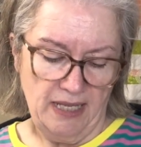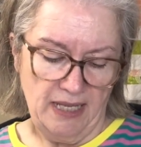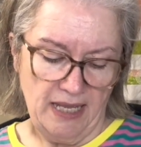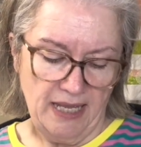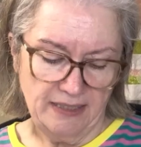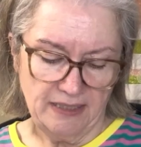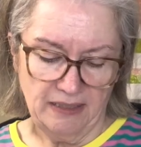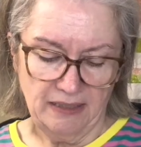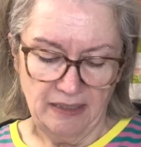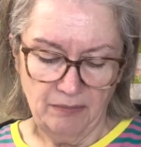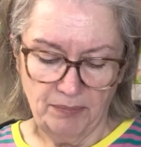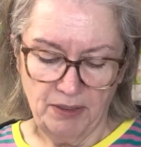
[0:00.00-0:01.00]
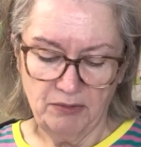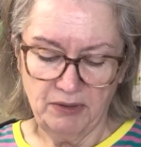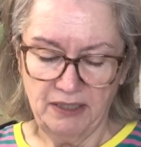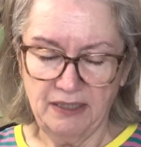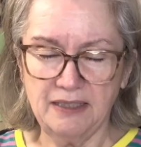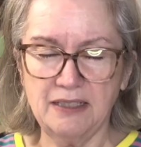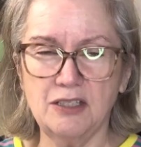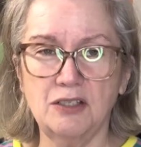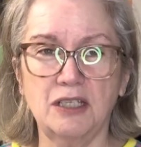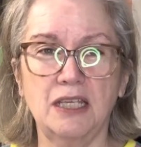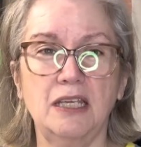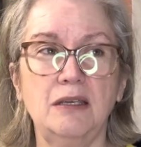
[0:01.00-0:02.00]
it has a lip on it, so
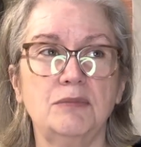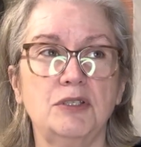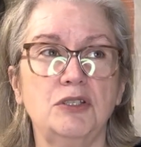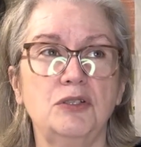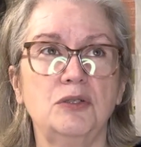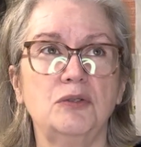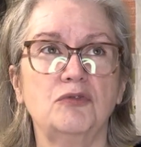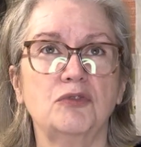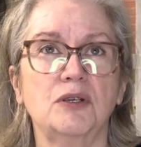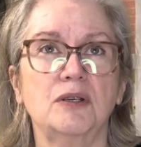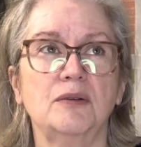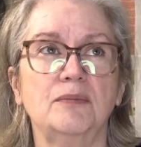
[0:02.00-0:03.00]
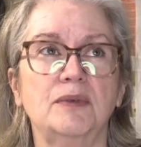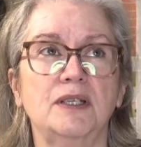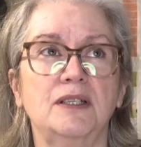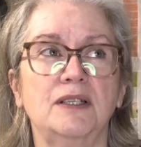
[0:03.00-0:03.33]
it keeps you from,